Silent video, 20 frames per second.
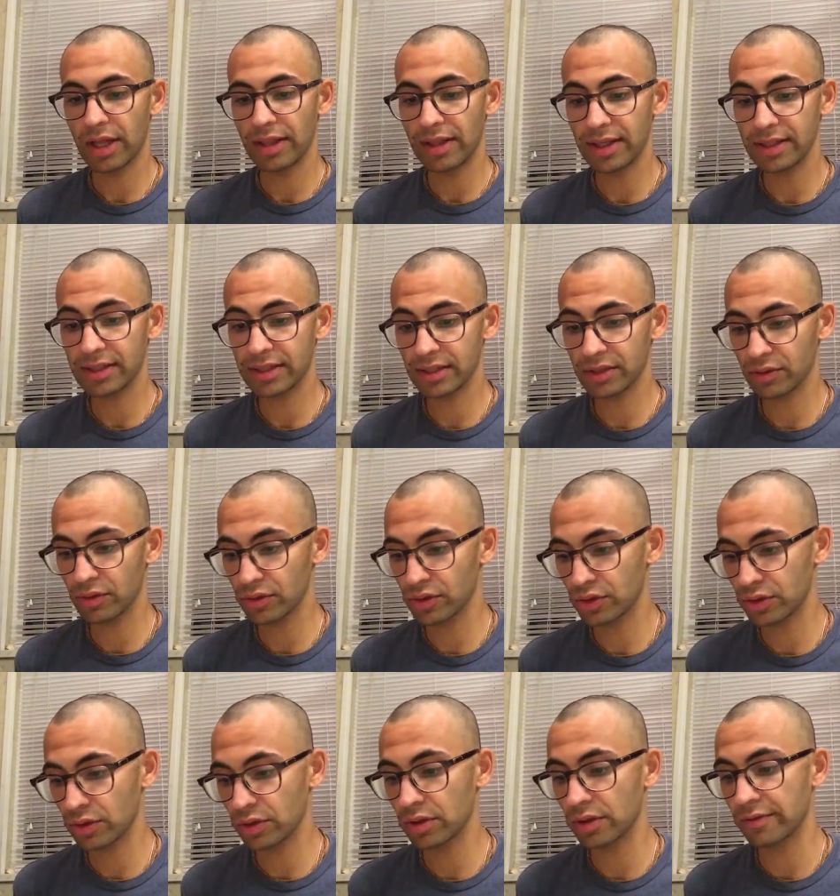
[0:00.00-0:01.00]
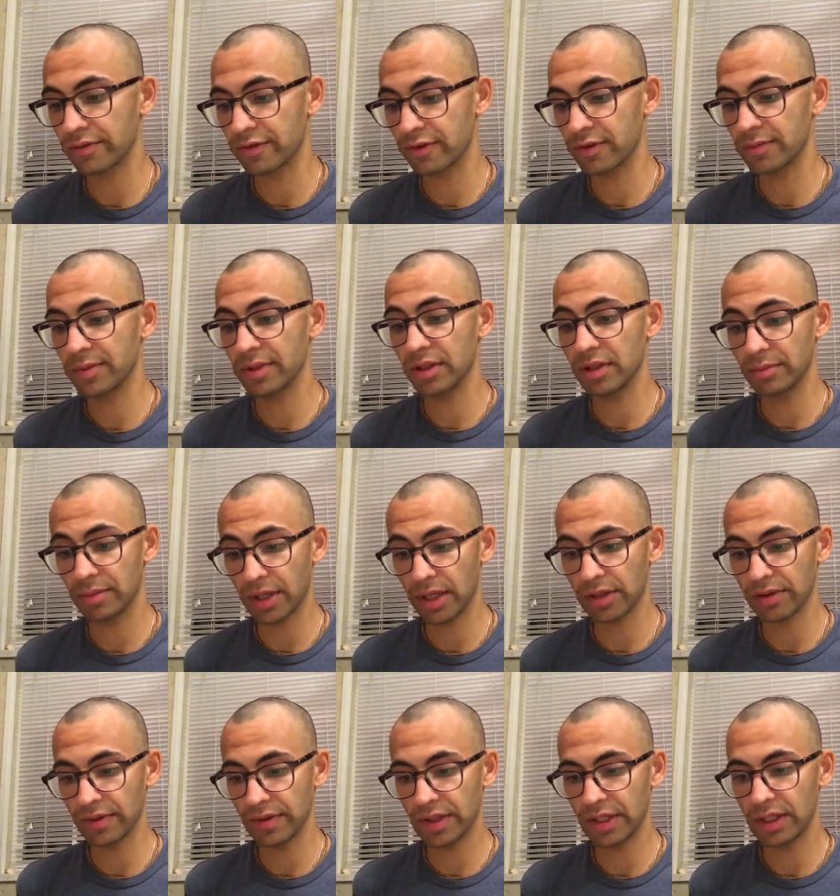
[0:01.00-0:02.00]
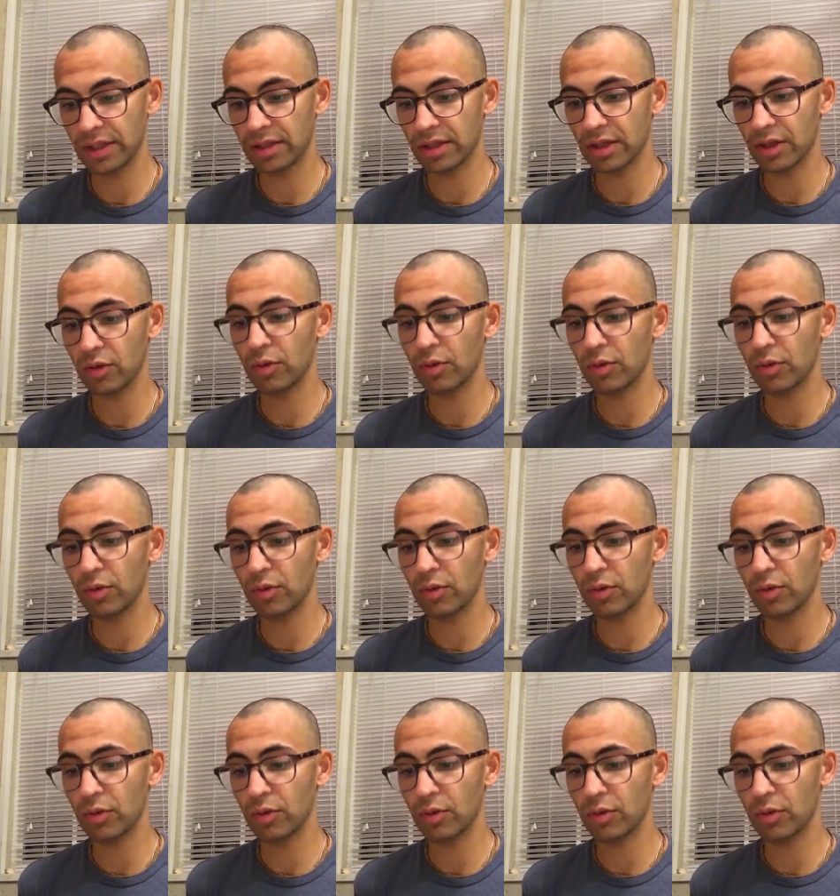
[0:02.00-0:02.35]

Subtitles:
This is also confirmed in the Bhagavad Gita.